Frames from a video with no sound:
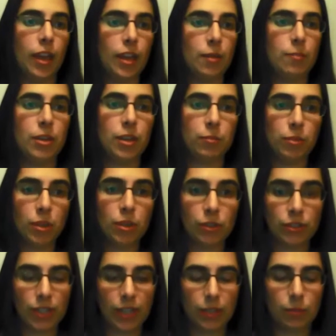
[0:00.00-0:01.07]
AP Computer
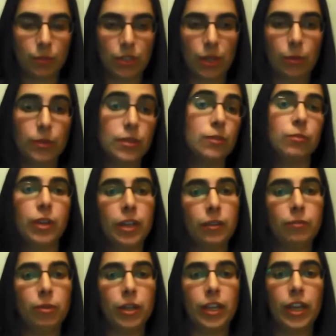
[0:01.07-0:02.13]
Science, which I wasn't ready
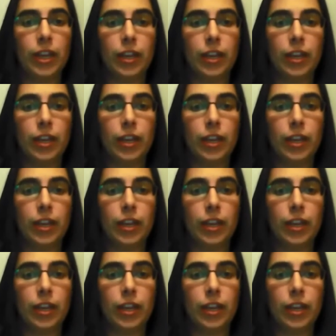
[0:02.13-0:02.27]
for yet,